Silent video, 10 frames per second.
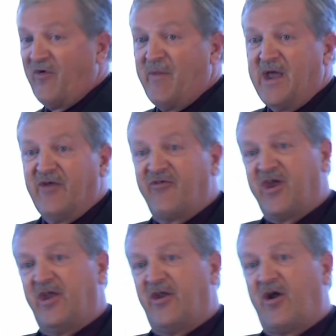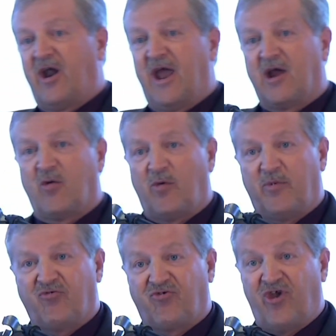for me, is getting our
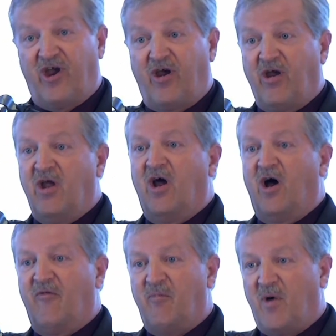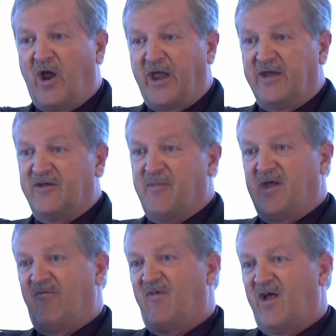equitable share of money to be
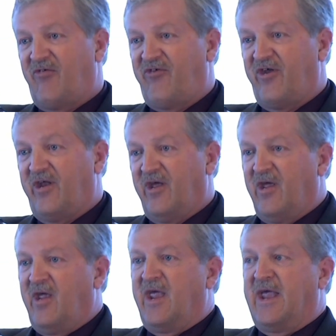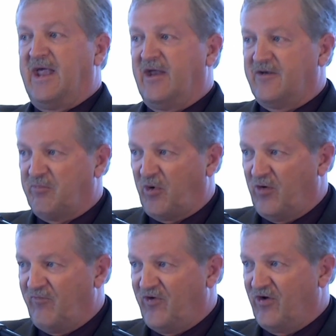invested into
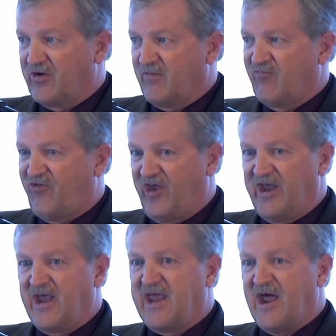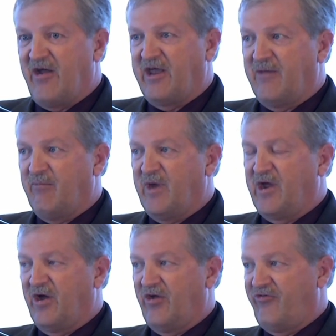Broomfield City and County
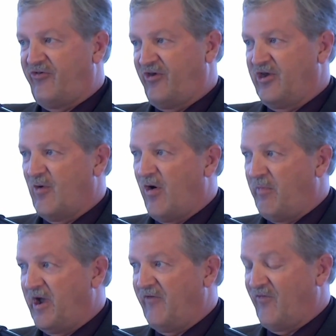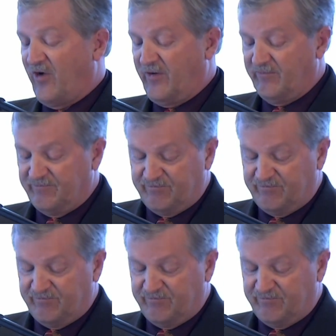because you all paid for it.